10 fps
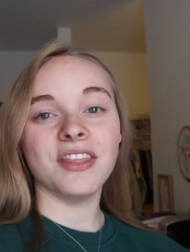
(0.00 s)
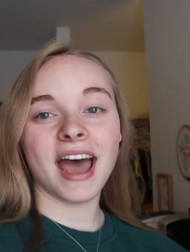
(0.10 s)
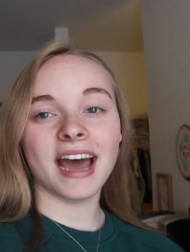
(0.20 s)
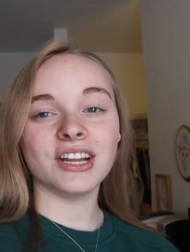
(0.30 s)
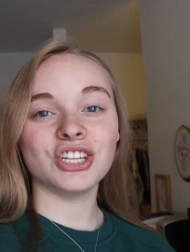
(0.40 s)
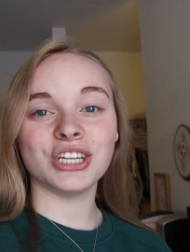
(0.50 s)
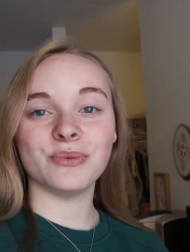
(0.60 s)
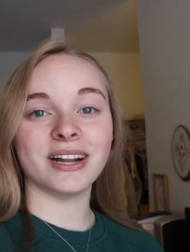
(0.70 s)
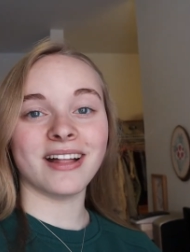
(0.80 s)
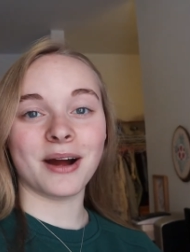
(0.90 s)
that she
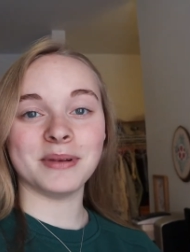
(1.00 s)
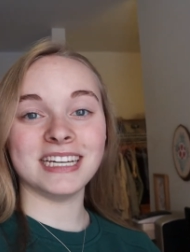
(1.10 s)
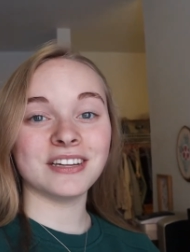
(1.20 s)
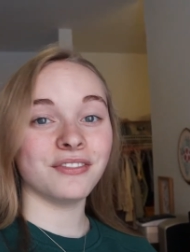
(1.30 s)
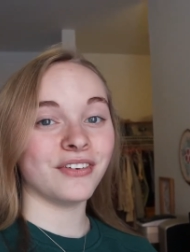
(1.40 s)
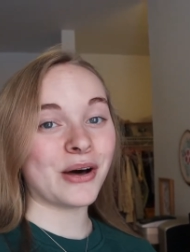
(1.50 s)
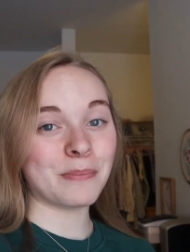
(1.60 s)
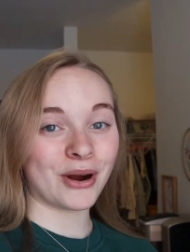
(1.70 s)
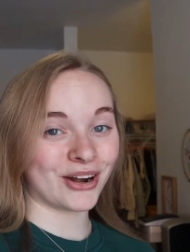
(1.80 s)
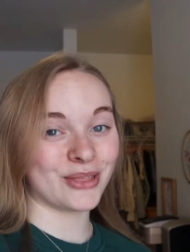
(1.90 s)
would allow me to
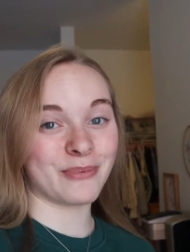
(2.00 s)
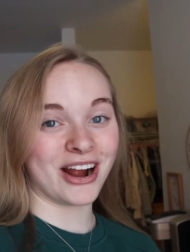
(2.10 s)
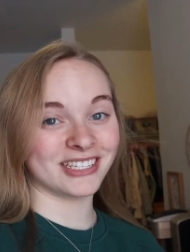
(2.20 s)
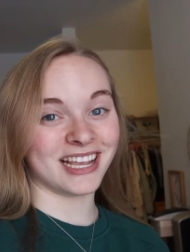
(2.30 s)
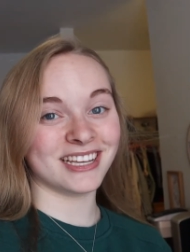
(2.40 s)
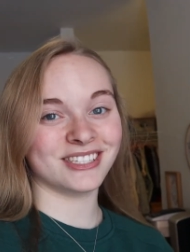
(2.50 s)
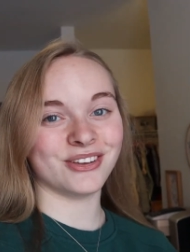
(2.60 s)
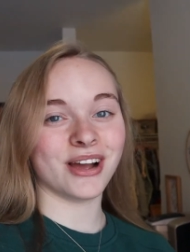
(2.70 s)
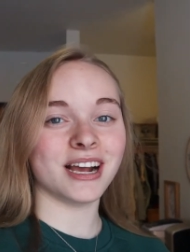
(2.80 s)
film part of the process. So you